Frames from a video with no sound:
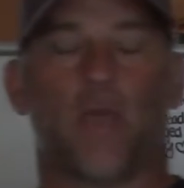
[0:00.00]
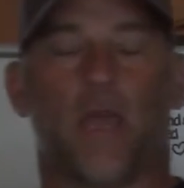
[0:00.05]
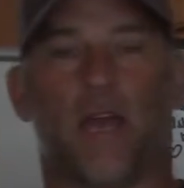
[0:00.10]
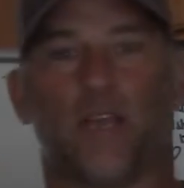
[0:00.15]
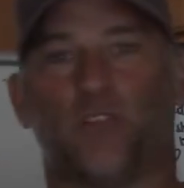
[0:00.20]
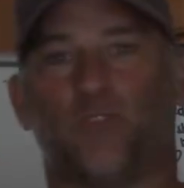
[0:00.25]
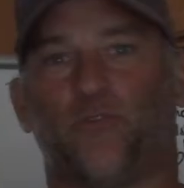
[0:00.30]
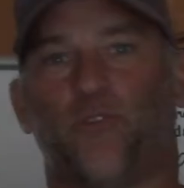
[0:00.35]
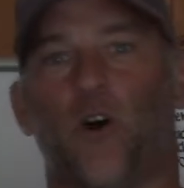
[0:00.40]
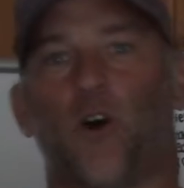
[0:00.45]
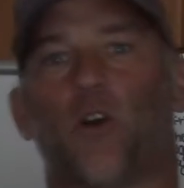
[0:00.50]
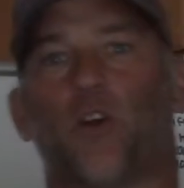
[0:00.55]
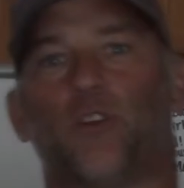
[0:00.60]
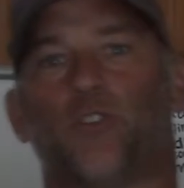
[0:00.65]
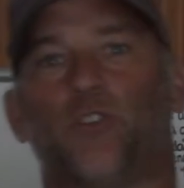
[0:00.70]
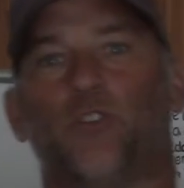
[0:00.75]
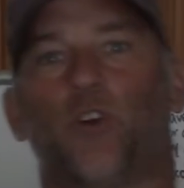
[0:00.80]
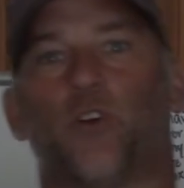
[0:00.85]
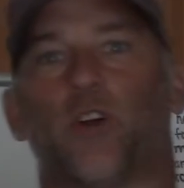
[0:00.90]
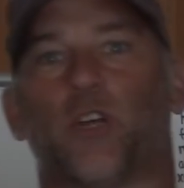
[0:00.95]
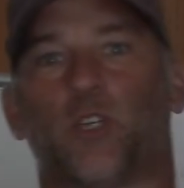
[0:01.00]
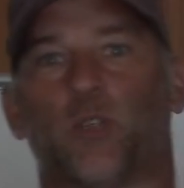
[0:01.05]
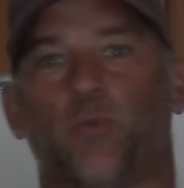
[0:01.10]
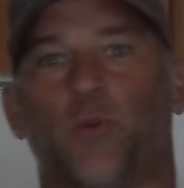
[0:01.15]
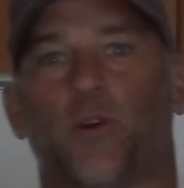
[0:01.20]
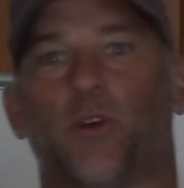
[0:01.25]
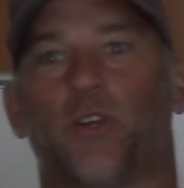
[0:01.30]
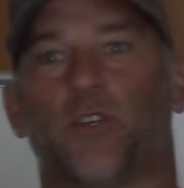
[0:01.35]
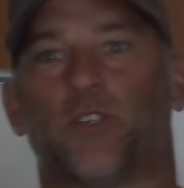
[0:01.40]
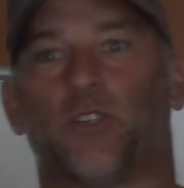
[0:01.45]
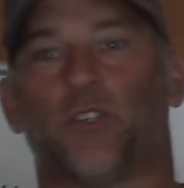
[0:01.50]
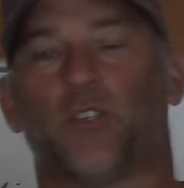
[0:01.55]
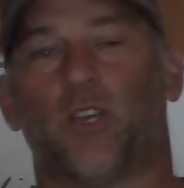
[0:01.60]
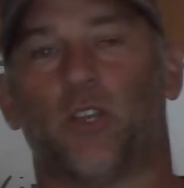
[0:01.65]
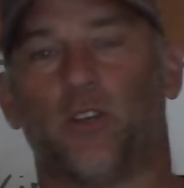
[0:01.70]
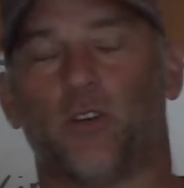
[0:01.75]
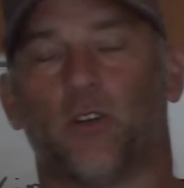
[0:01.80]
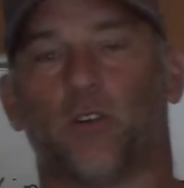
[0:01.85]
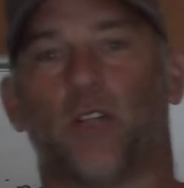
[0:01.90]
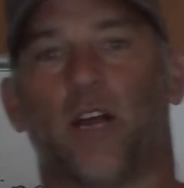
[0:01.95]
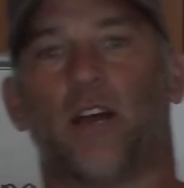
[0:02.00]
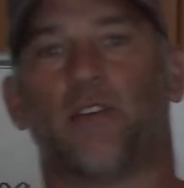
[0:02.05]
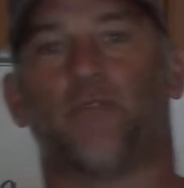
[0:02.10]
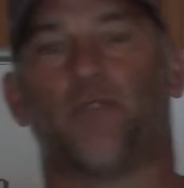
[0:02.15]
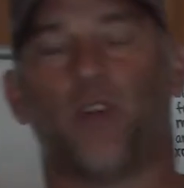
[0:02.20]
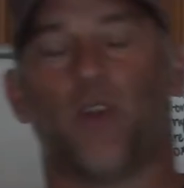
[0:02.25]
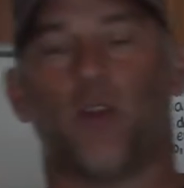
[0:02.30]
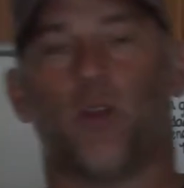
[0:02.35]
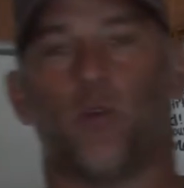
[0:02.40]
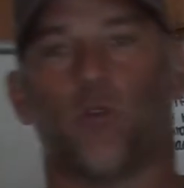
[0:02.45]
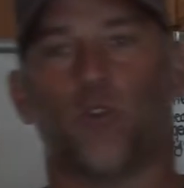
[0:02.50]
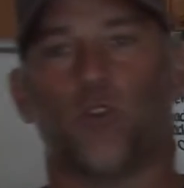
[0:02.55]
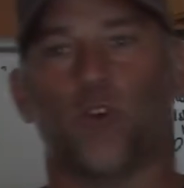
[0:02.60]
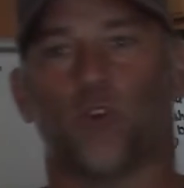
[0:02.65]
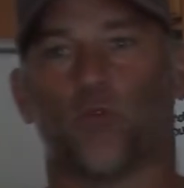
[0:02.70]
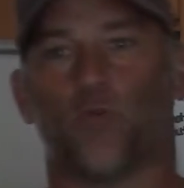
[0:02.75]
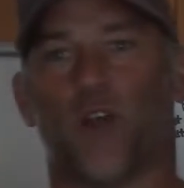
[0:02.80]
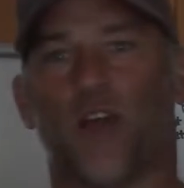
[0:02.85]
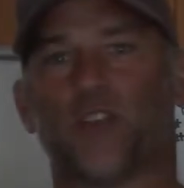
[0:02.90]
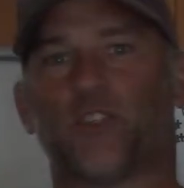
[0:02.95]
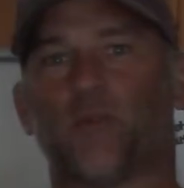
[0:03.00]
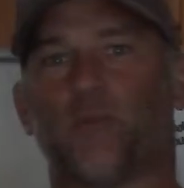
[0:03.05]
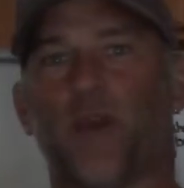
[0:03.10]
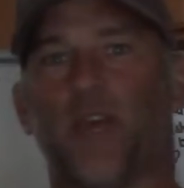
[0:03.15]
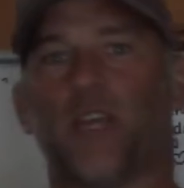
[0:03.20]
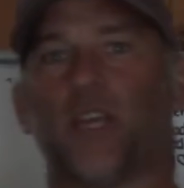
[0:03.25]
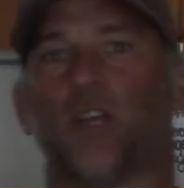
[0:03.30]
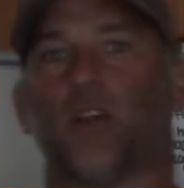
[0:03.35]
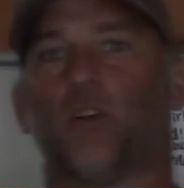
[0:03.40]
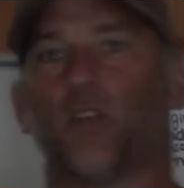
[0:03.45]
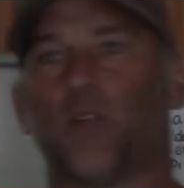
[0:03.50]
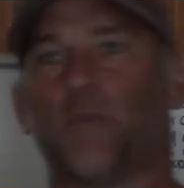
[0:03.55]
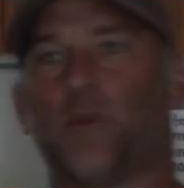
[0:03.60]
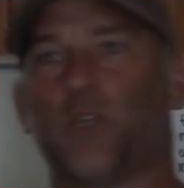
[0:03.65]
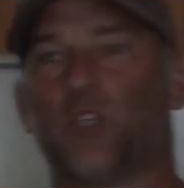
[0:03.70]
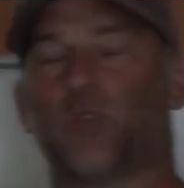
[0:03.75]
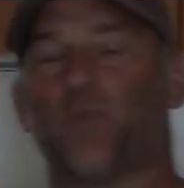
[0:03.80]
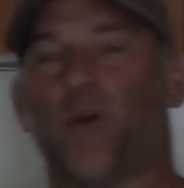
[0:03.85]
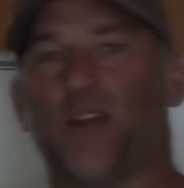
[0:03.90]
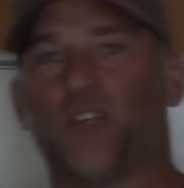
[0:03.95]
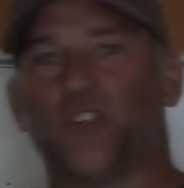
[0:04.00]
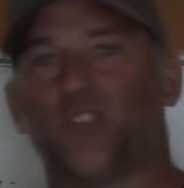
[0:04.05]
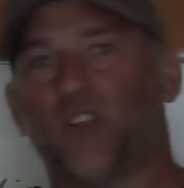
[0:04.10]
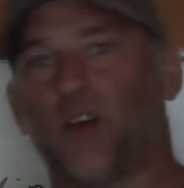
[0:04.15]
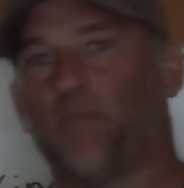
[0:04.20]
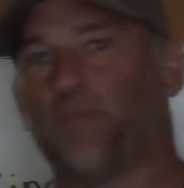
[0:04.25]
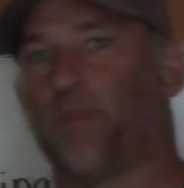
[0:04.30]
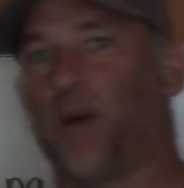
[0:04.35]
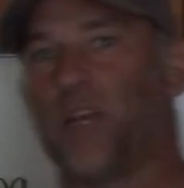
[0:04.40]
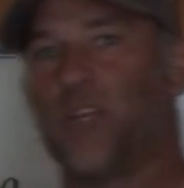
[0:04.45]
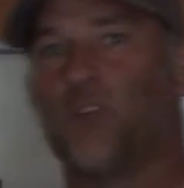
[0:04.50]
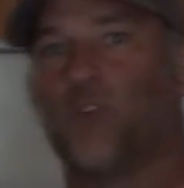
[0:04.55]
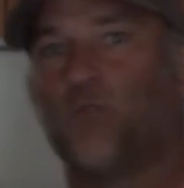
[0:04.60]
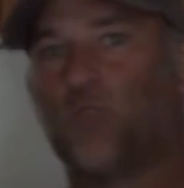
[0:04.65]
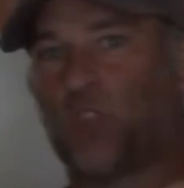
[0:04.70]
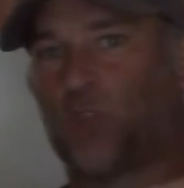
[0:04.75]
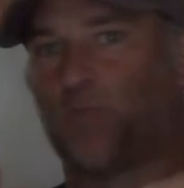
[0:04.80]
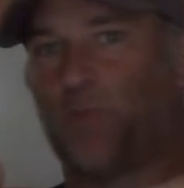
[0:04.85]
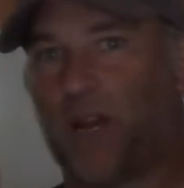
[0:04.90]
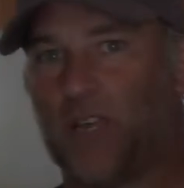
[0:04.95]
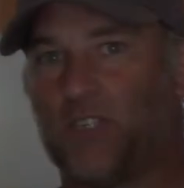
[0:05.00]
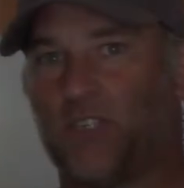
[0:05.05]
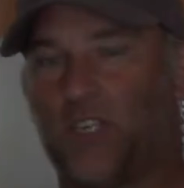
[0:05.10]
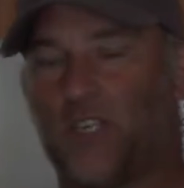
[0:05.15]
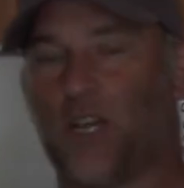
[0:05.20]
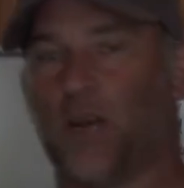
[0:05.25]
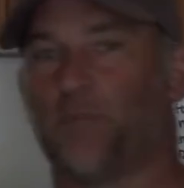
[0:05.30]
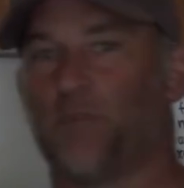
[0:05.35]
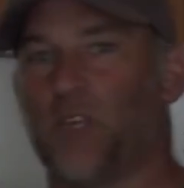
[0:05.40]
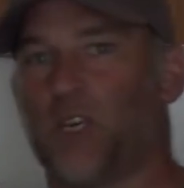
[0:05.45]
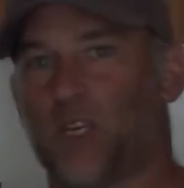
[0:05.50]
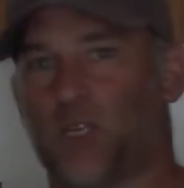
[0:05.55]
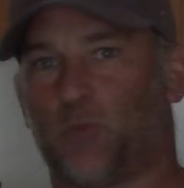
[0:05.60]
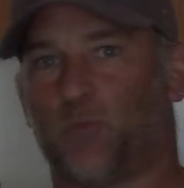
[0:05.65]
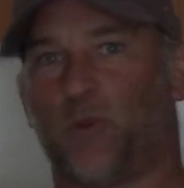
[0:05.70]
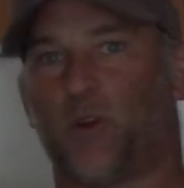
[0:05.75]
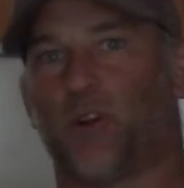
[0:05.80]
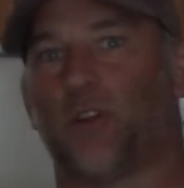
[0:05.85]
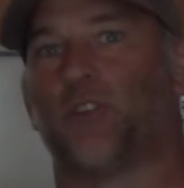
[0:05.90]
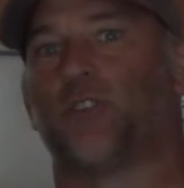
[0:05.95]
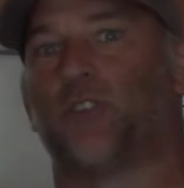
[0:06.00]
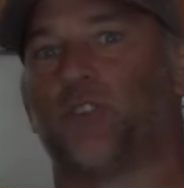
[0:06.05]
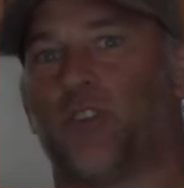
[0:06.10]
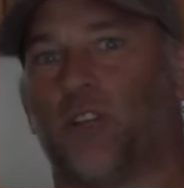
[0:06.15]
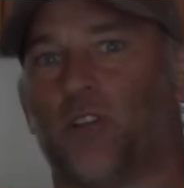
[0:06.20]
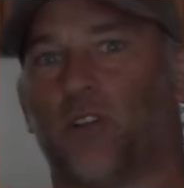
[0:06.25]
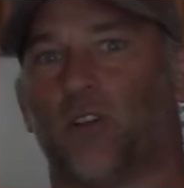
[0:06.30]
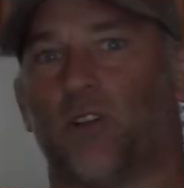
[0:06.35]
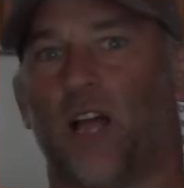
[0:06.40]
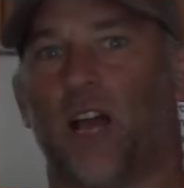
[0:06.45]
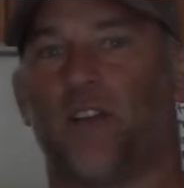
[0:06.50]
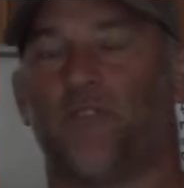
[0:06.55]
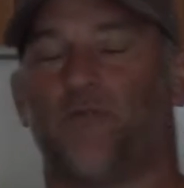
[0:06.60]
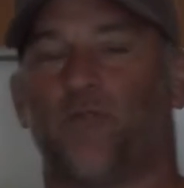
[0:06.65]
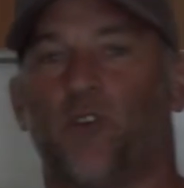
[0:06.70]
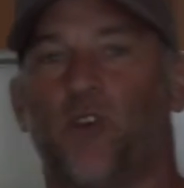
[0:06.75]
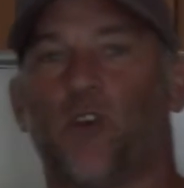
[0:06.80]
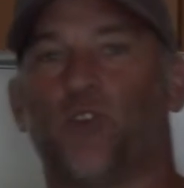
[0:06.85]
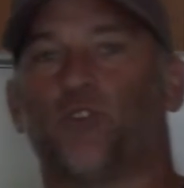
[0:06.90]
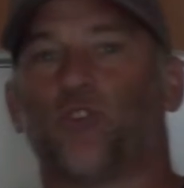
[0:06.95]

As far as your experiences in your life, your resume can only be spiced up by you spicing up the experiences in your life.